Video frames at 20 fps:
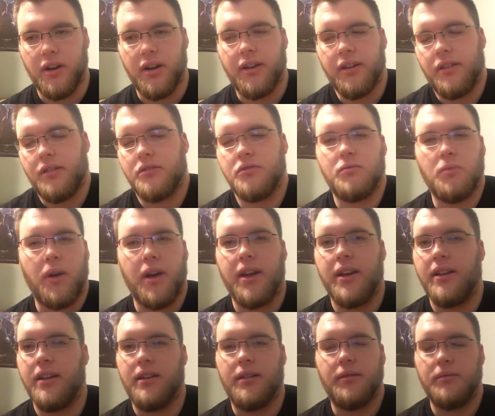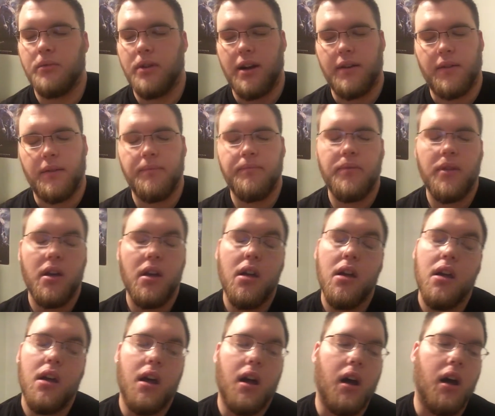and there's weight and whatever.
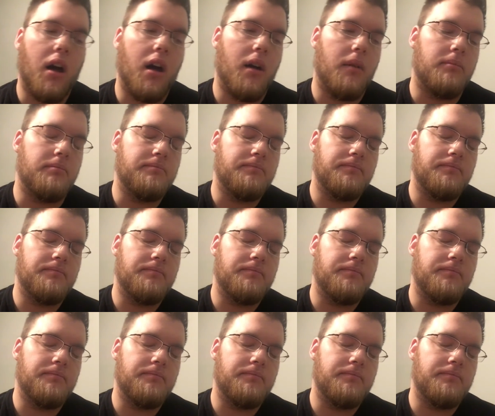I